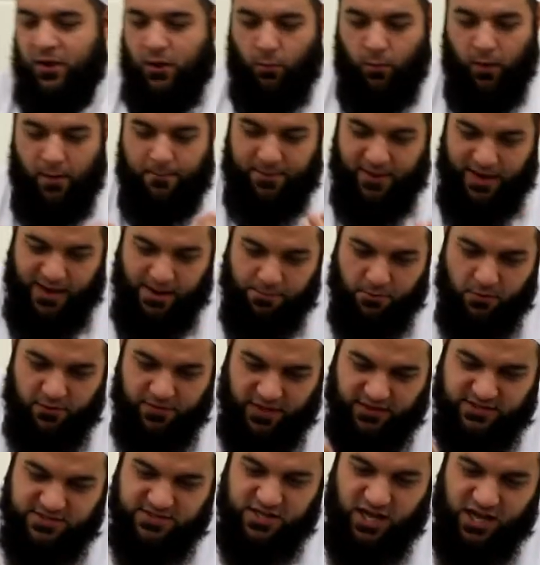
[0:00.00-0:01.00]
Where people
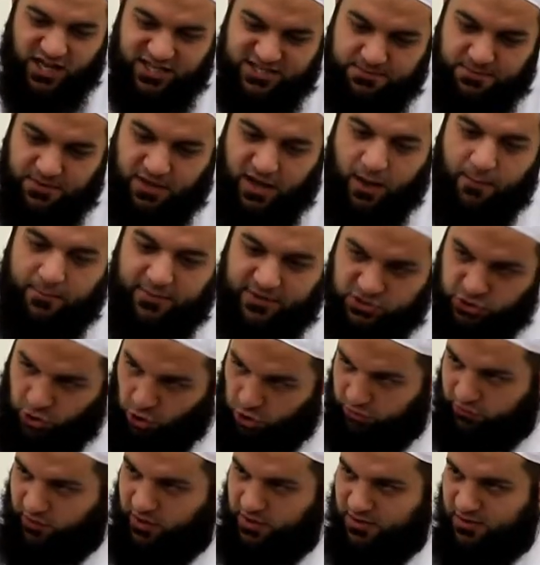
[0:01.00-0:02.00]
then start to become
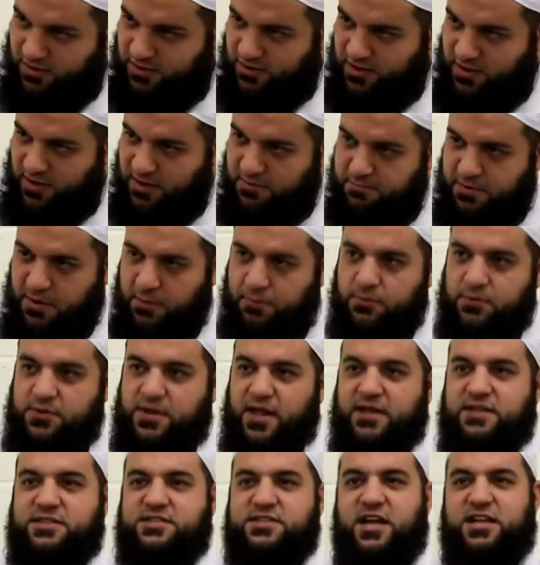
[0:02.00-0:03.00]
intolerant, People
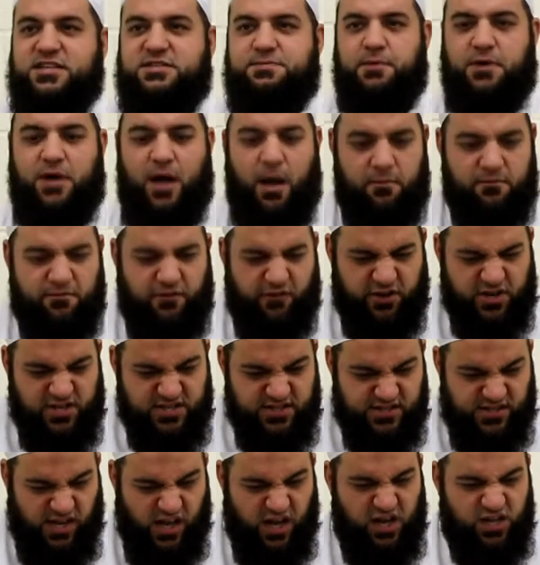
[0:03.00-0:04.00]
then start to become very
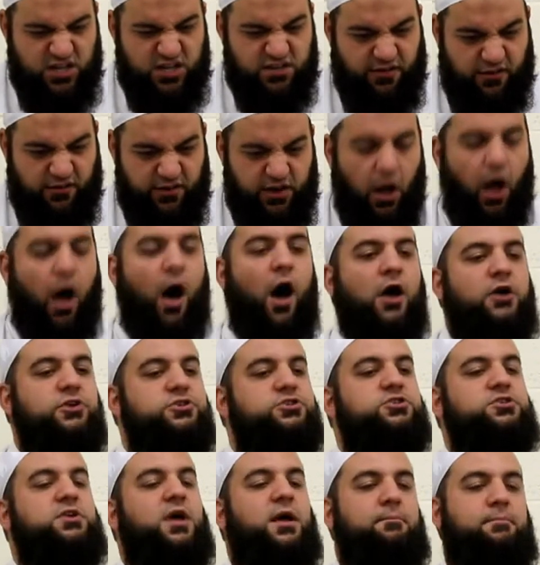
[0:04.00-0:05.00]
sahad, very
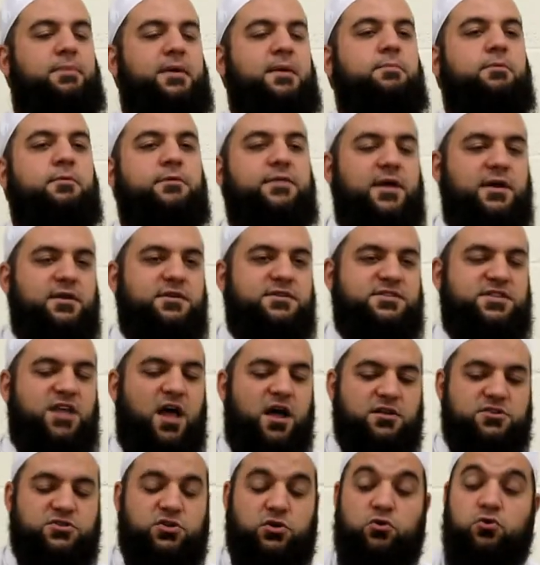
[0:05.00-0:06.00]
harsh, and people then
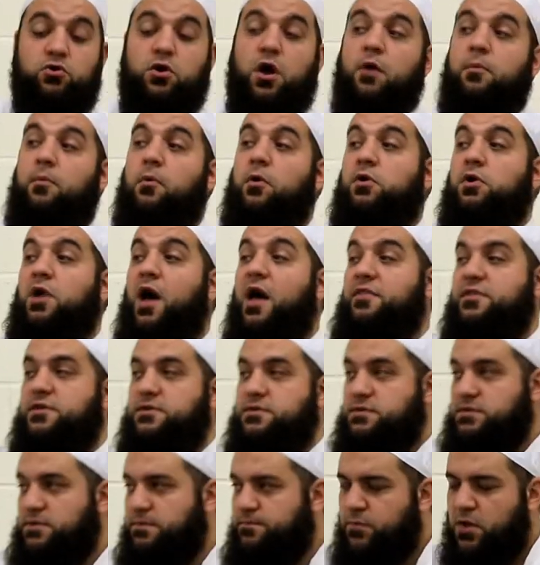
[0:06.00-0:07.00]
start to look upon
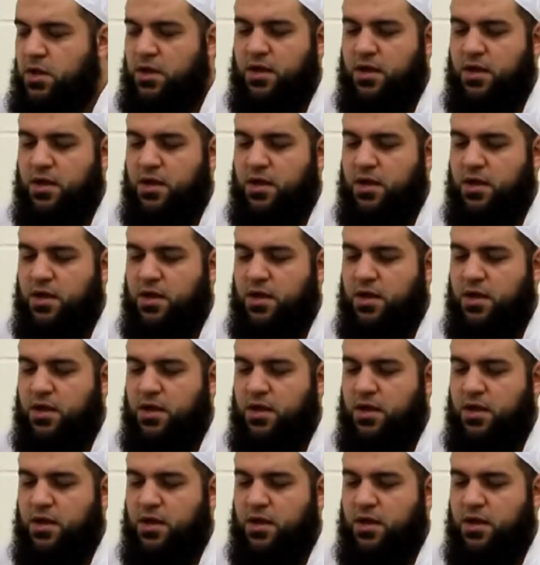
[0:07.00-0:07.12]
others.